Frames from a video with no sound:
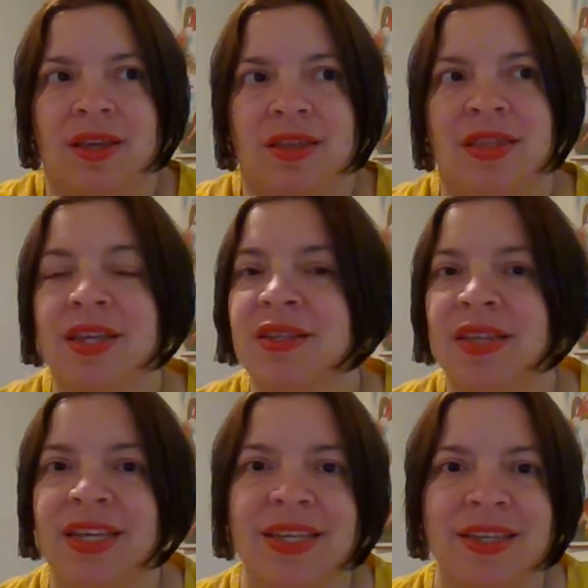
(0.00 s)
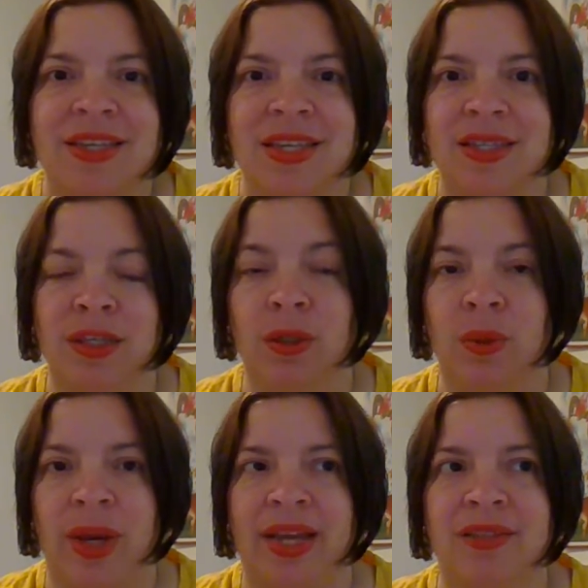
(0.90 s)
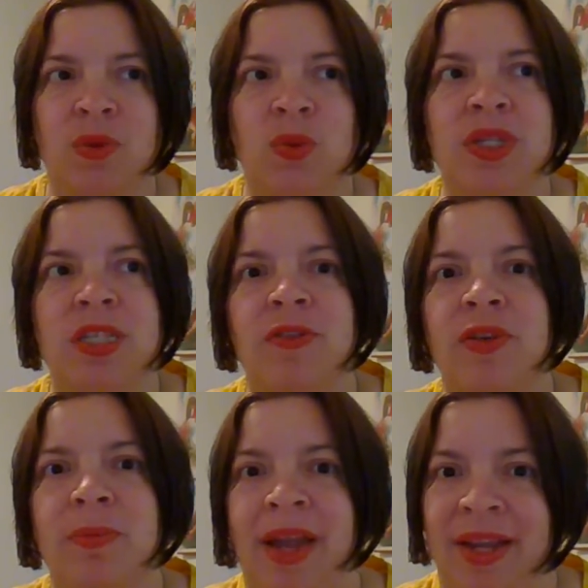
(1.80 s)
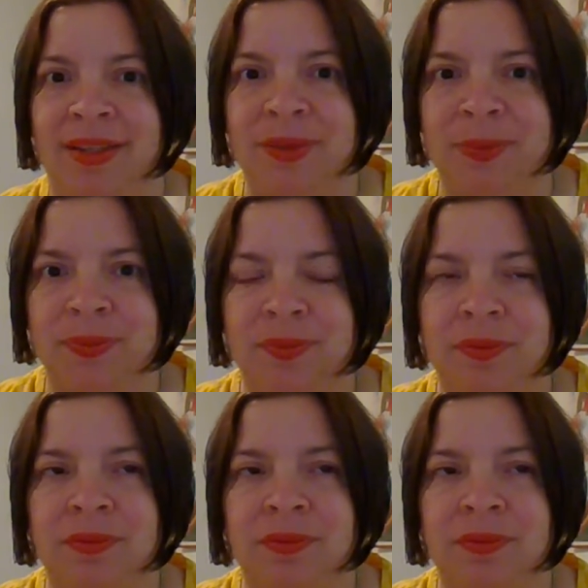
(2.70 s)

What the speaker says: This silhouette was of a man.